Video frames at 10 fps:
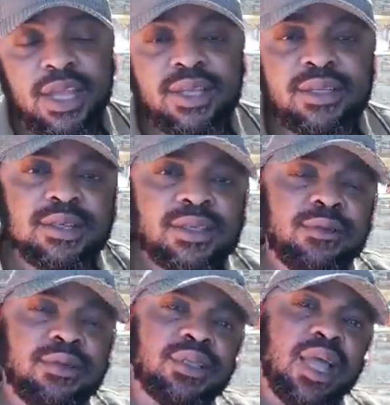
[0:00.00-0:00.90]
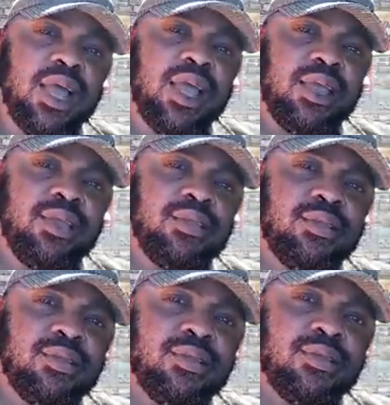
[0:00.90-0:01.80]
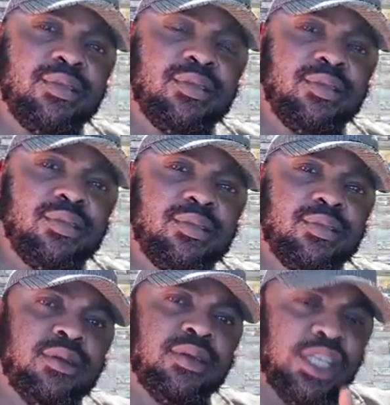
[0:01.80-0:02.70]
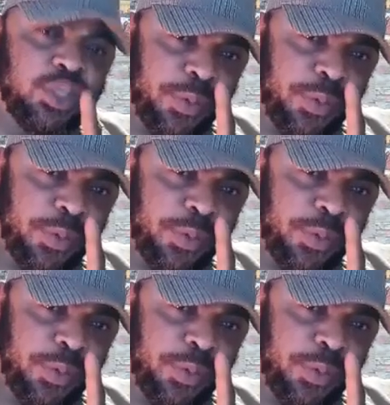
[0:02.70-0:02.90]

And the same style, these